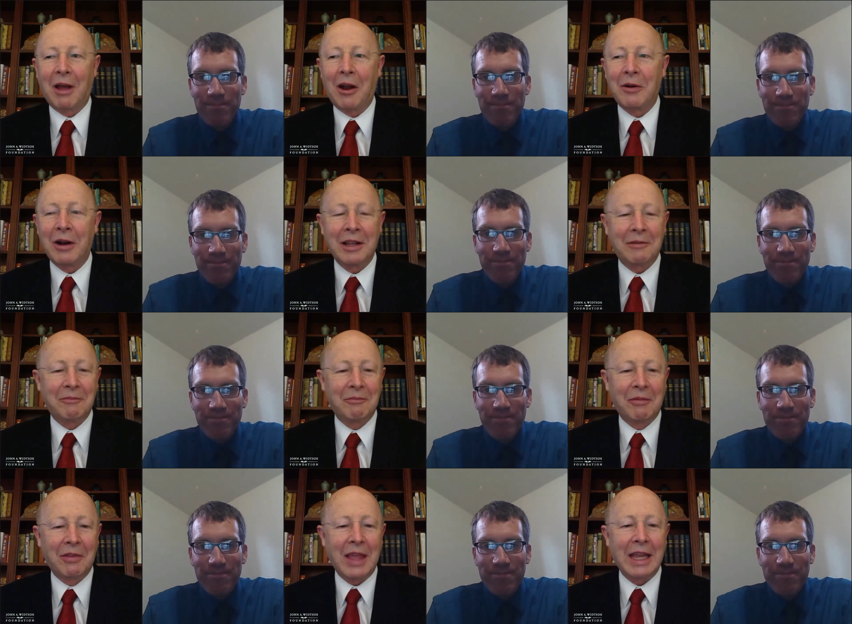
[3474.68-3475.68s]
Speaker 1: All right.
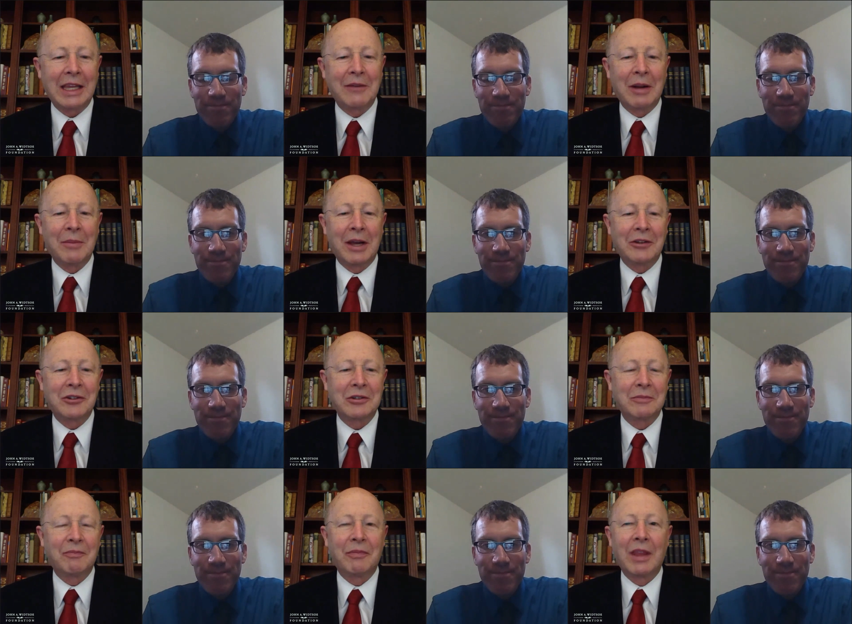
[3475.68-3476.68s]
Thank you very
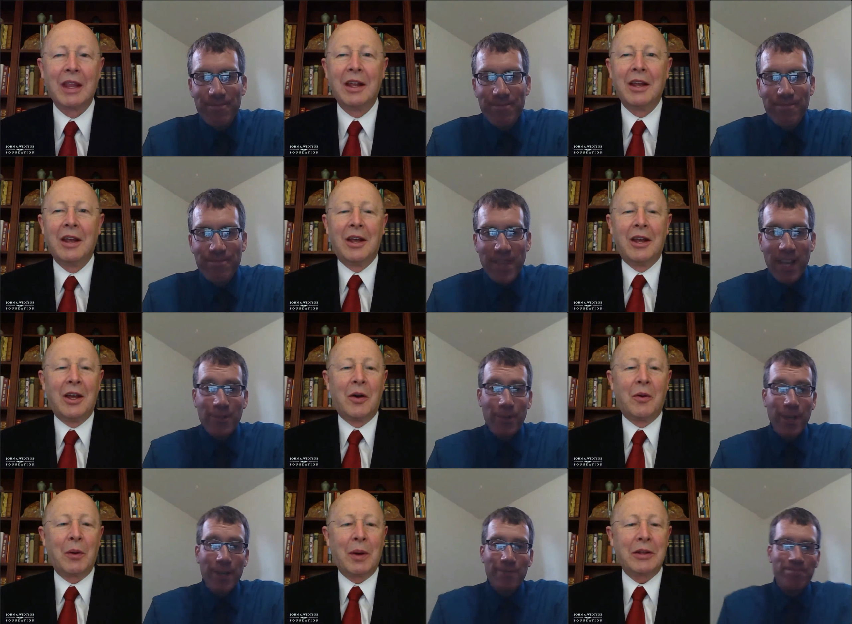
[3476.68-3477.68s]
much.
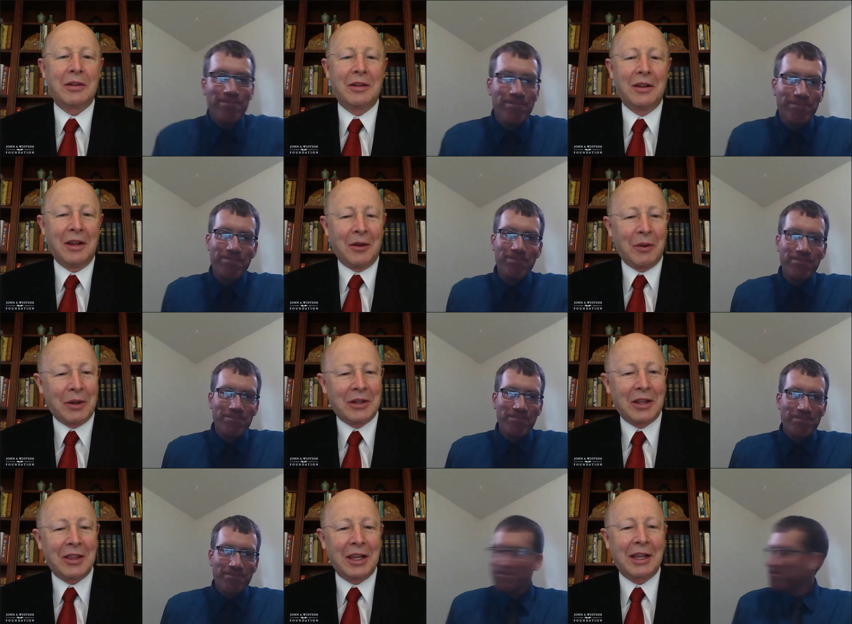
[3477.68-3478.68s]
Thanks, Rick. We
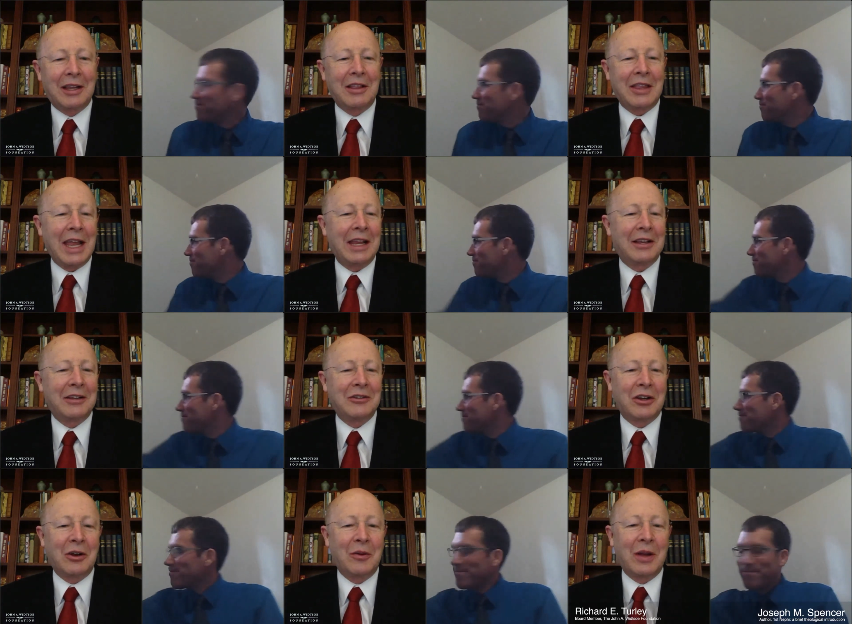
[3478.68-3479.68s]
want to thank, thank uh,
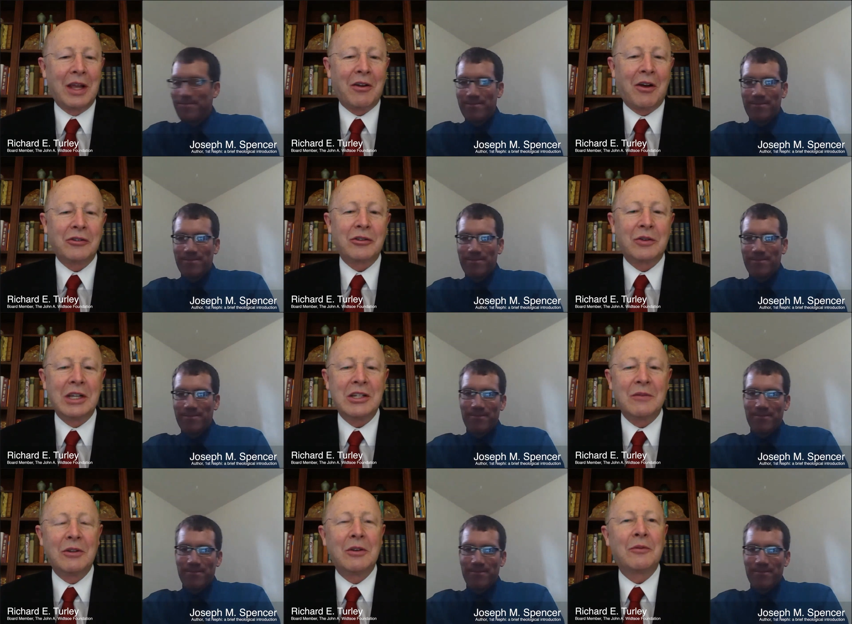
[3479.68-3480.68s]
Joe and also each of